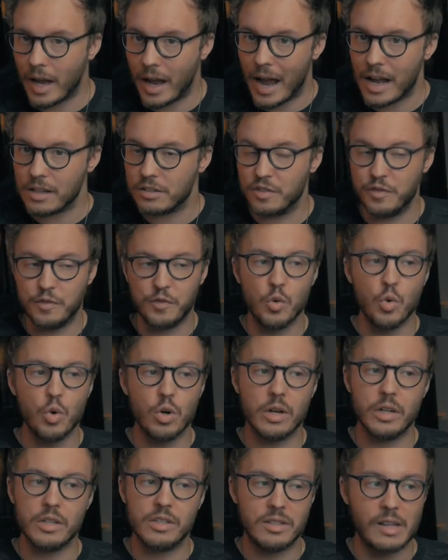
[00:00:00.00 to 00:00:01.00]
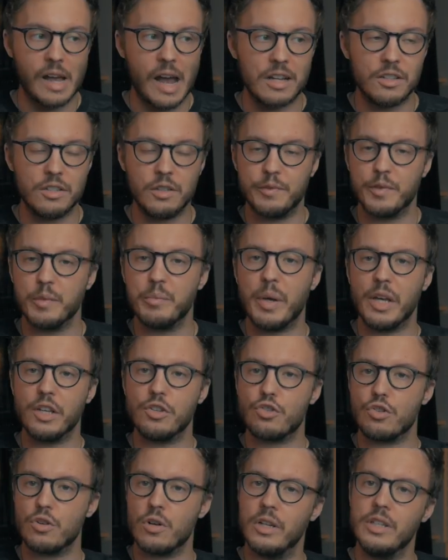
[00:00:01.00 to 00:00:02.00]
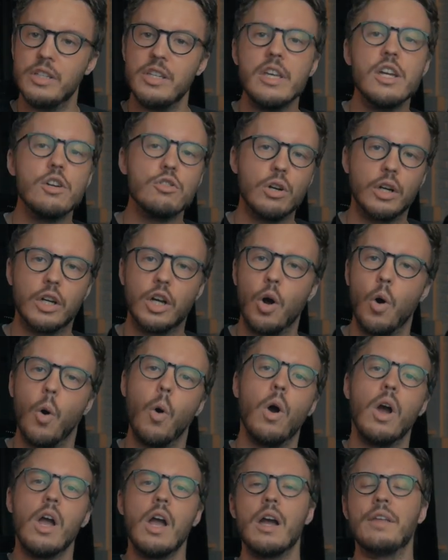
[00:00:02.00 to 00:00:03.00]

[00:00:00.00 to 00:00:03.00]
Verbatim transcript: Ask for stats of a picture a year ago.